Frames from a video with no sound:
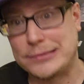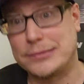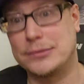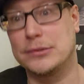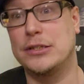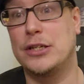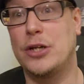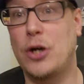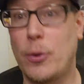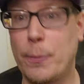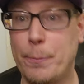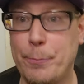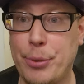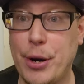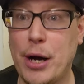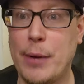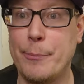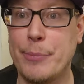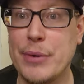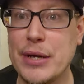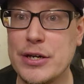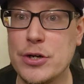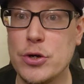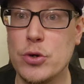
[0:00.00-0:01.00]
you know,
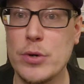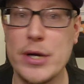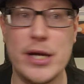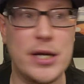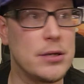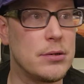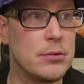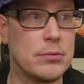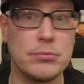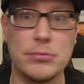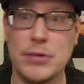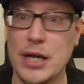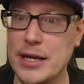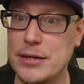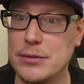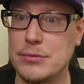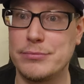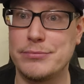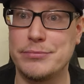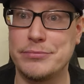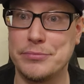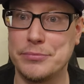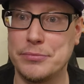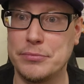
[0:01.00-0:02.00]
pump into it
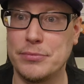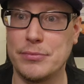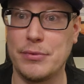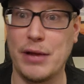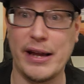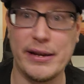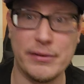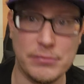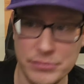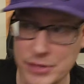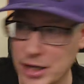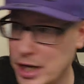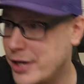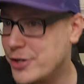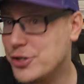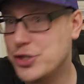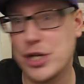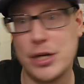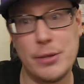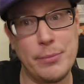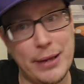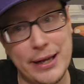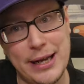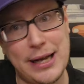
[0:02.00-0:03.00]
and like, nudge
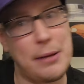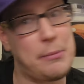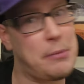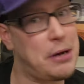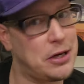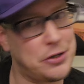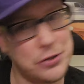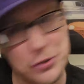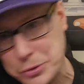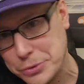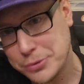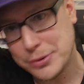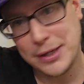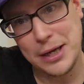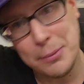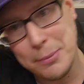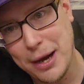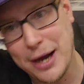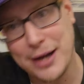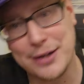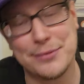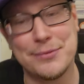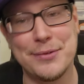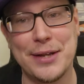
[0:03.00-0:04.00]
him. Like, come on, dude.
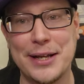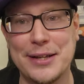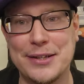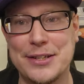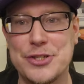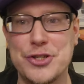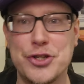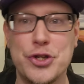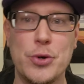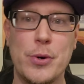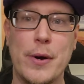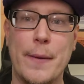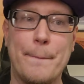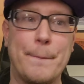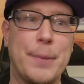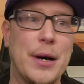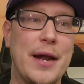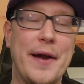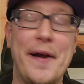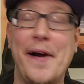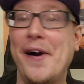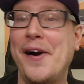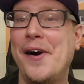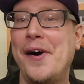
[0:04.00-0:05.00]
Come on. Like, let's do it.
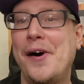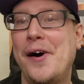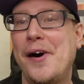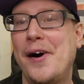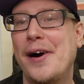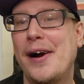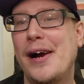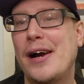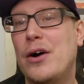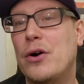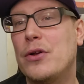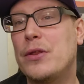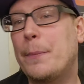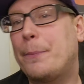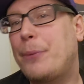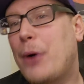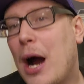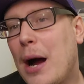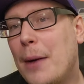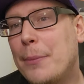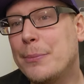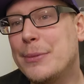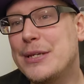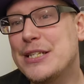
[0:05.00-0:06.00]
But, oh, you know, the
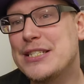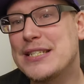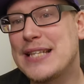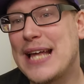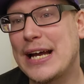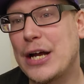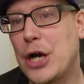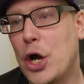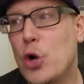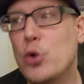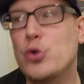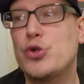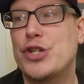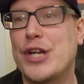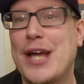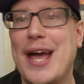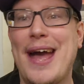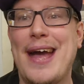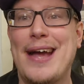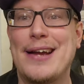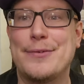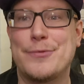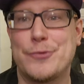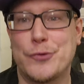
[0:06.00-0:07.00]
problem is that Coach
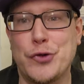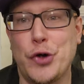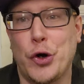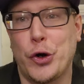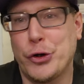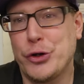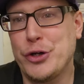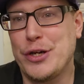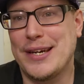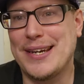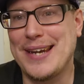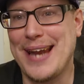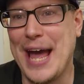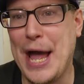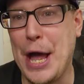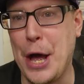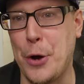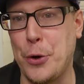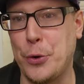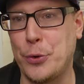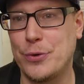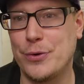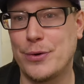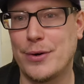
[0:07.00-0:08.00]
K turned it
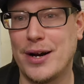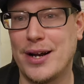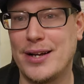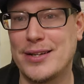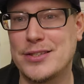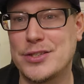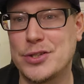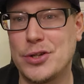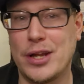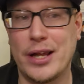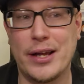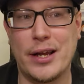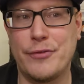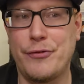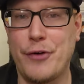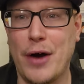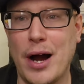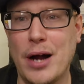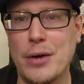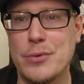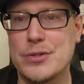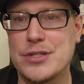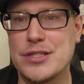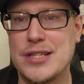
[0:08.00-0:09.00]
down. Right. So like if
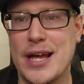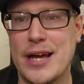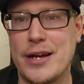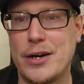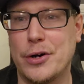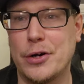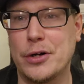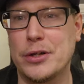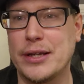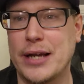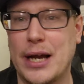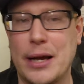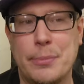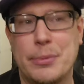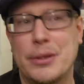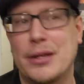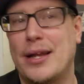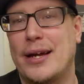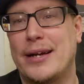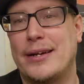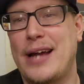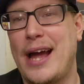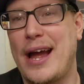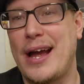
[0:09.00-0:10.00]
I was Dan Hurley, I'd be
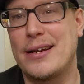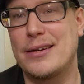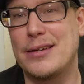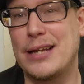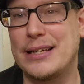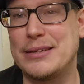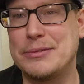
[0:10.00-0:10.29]
like,